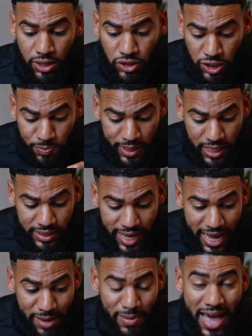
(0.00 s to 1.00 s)
Just because
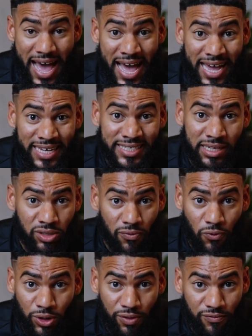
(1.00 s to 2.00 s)
I am at a desk
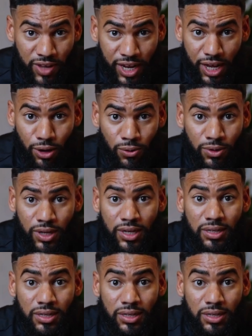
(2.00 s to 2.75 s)
for the video